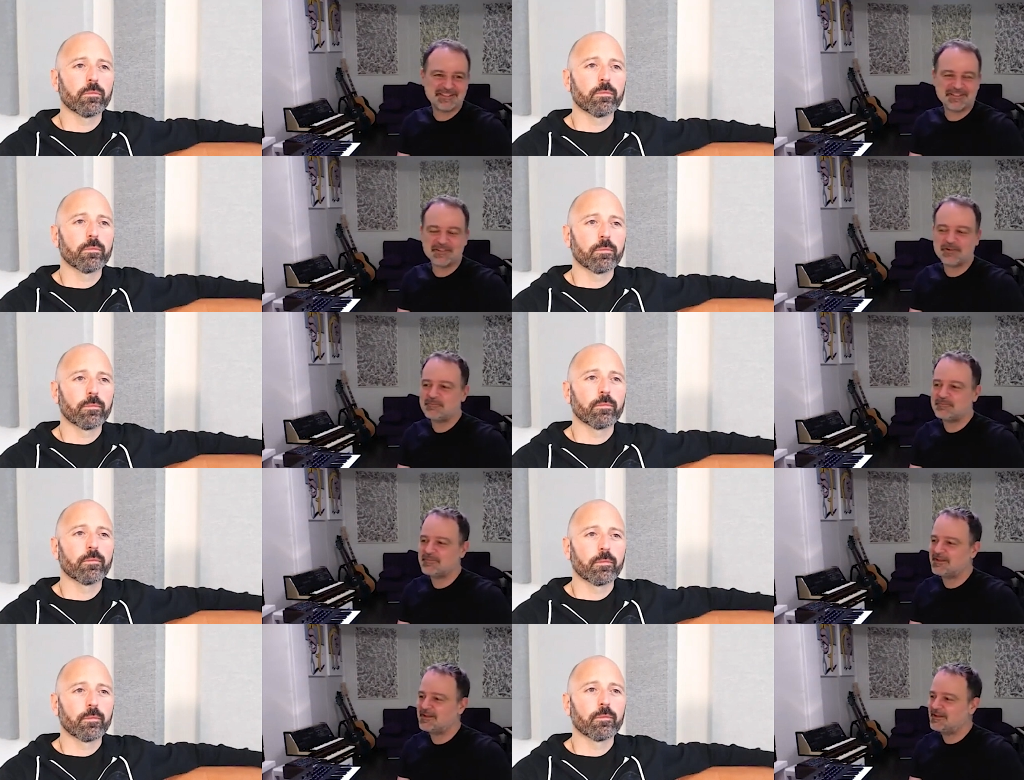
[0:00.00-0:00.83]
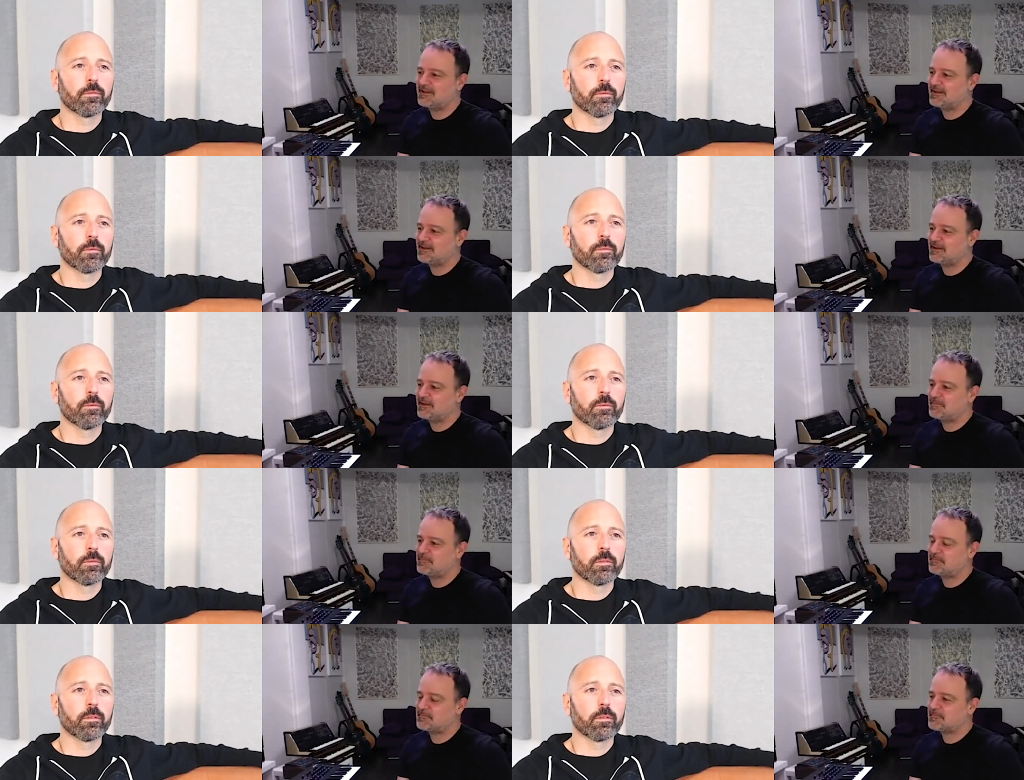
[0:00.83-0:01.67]
Speaker 1: You know,
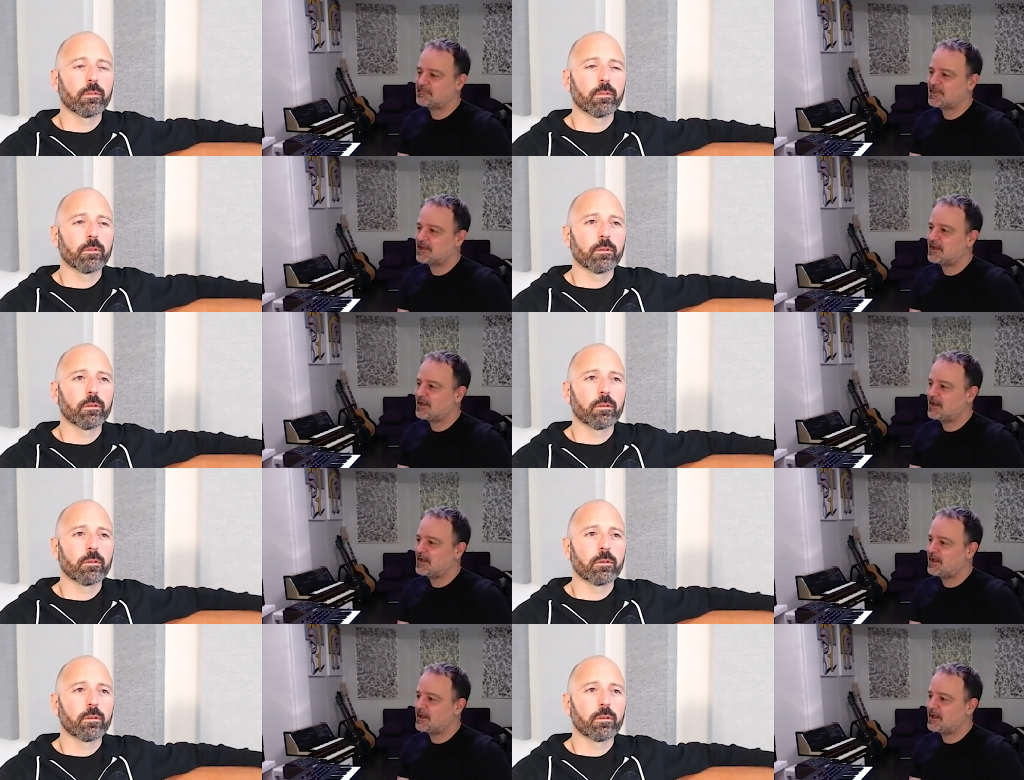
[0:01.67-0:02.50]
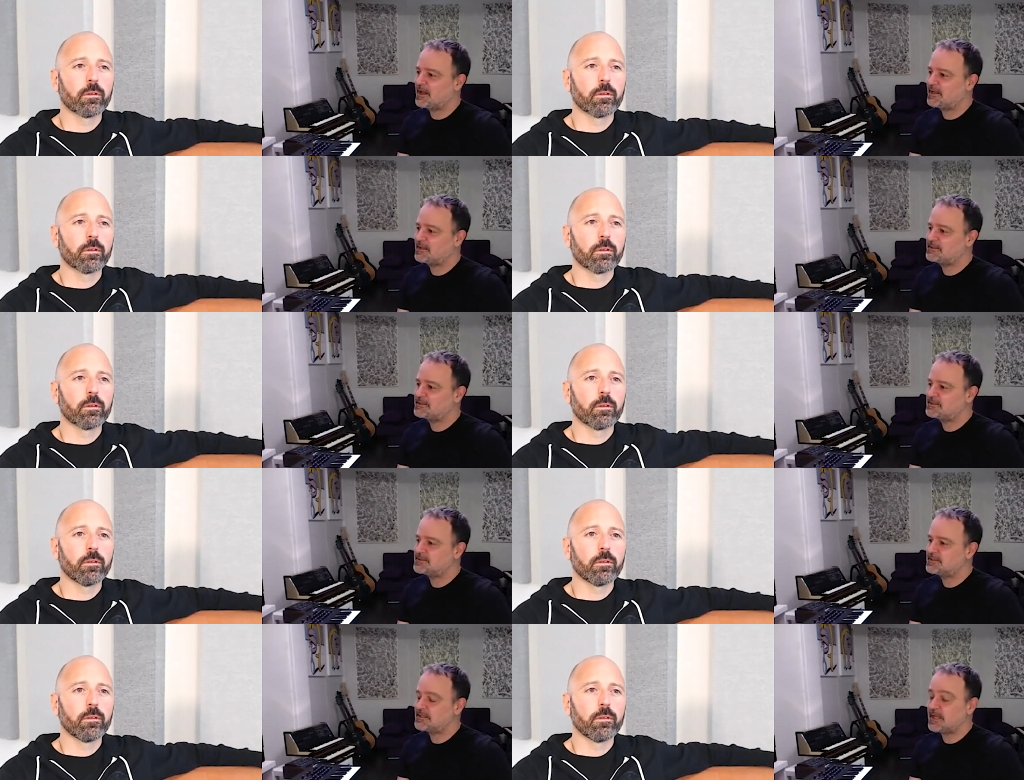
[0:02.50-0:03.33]
um,
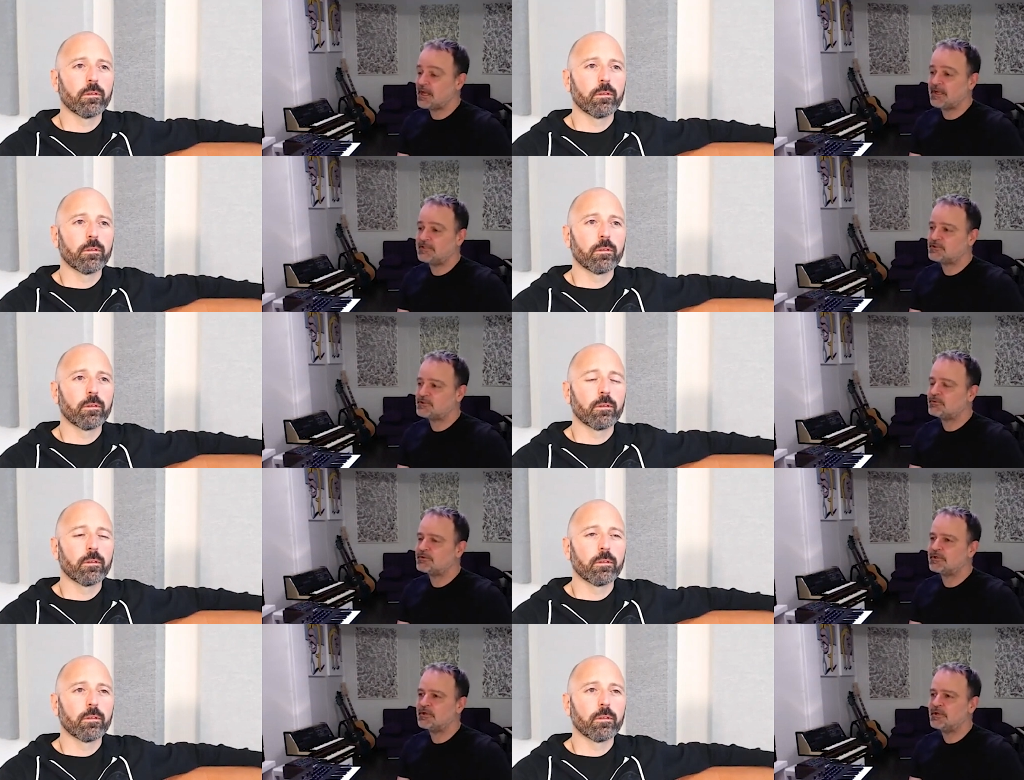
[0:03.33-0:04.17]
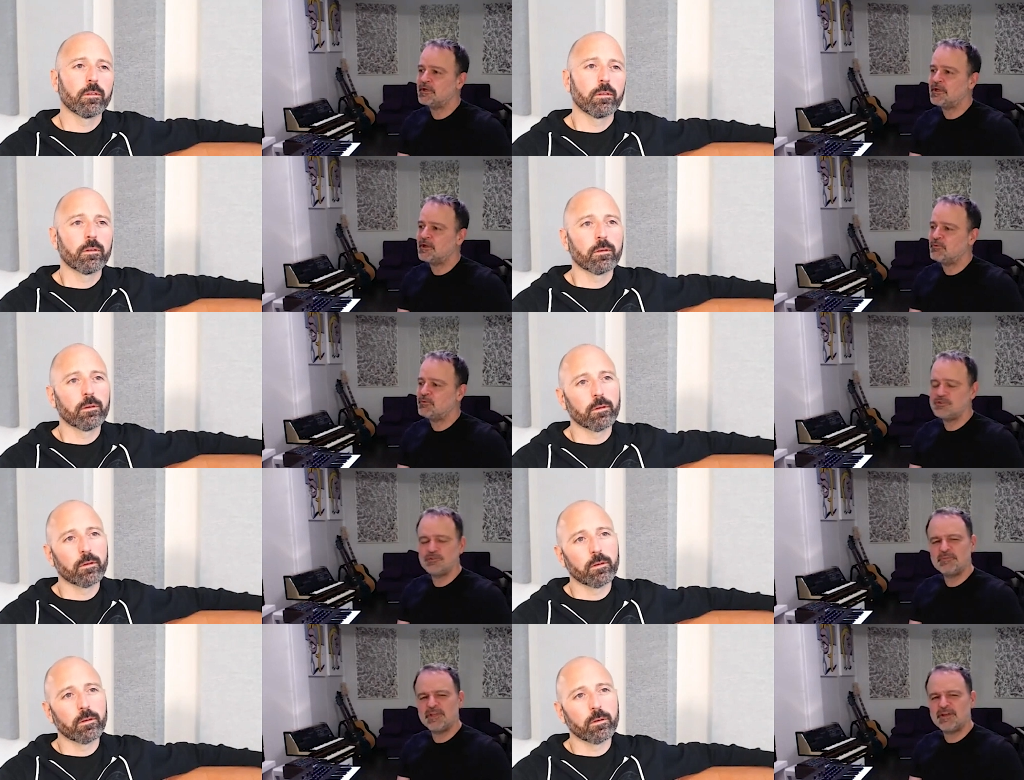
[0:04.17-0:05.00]
and yeah, I told her,
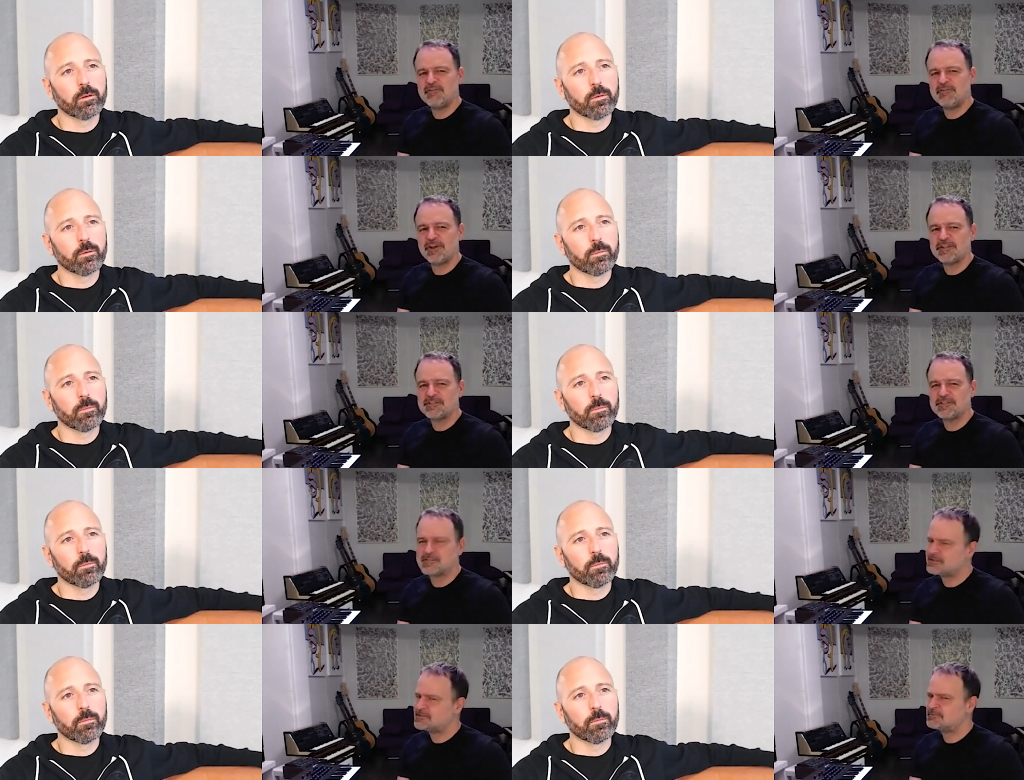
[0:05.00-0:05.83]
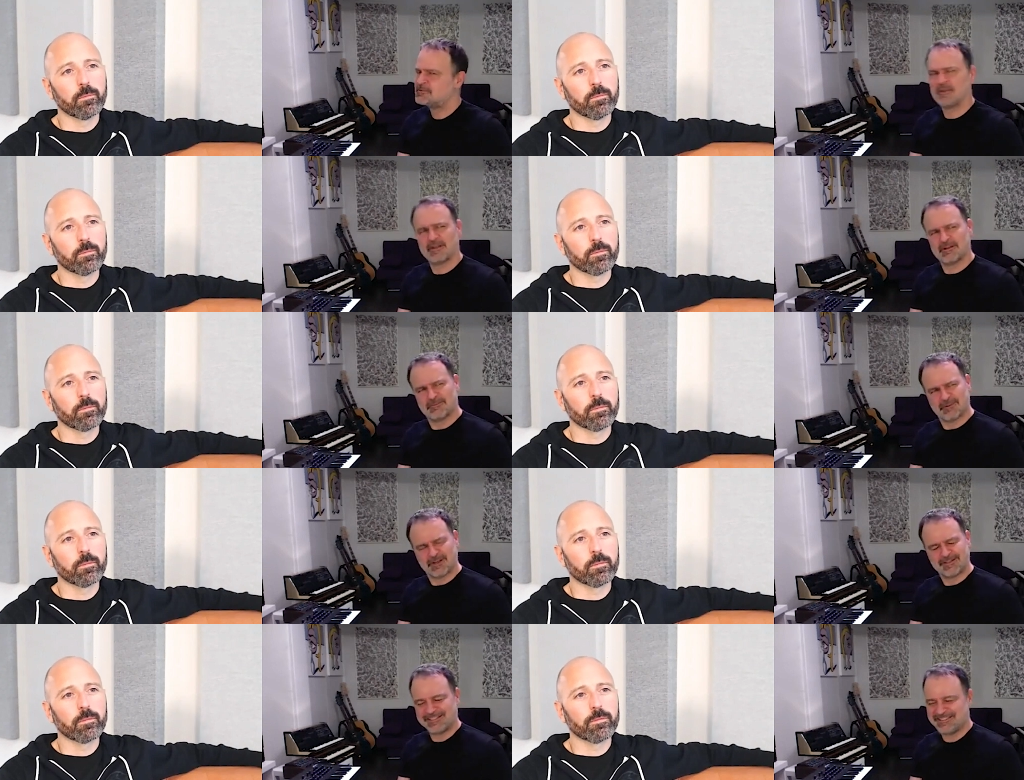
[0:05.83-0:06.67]
would you be a voice? And she was like, what?